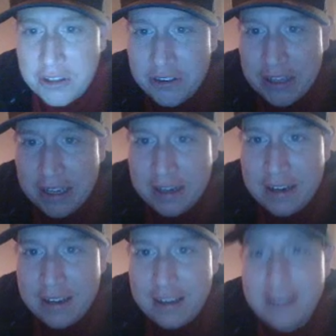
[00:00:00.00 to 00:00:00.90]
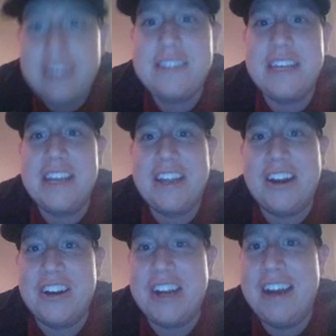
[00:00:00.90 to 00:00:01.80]
then, take
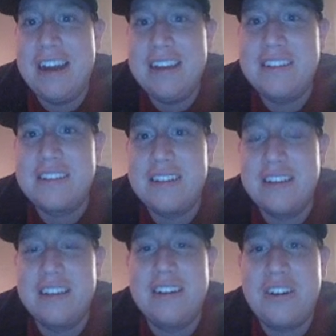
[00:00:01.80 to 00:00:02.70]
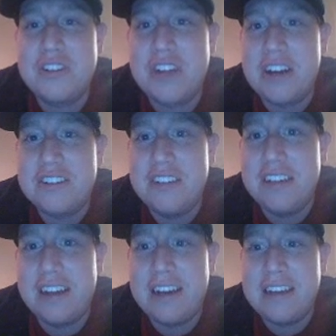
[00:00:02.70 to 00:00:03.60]
care, guys, and I'll talk to you
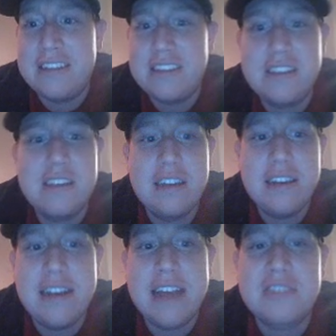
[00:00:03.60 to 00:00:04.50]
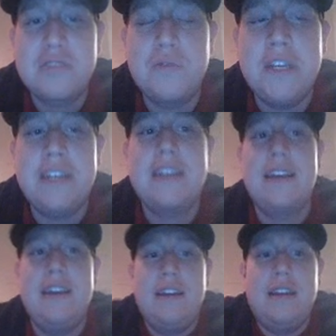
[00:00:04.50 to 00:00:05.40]
guys next week.
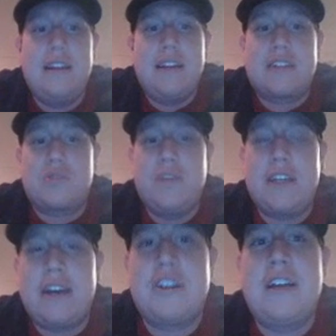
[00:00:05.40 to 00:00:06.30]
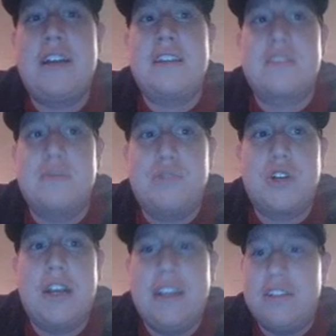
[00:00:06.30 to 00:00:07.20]
Next week, after I get some
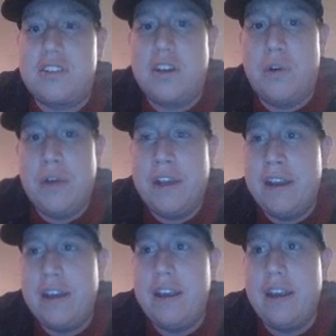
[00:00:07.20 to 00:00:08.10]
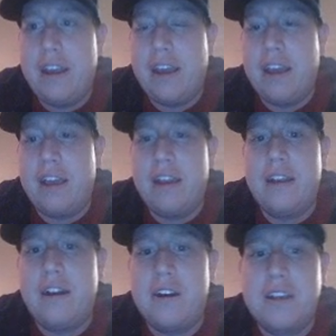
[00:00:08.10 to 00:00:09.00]
trades going, and
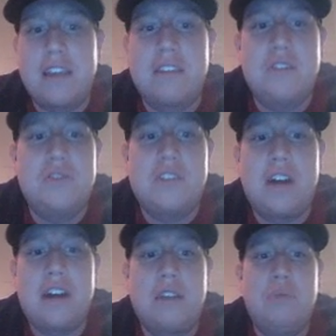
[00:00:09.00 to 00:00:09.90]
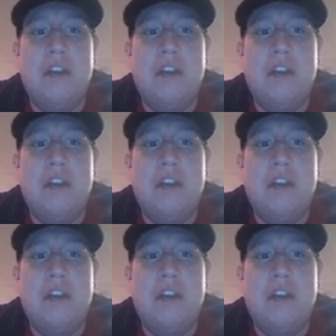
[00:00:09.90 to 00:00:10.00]
I'll get those documented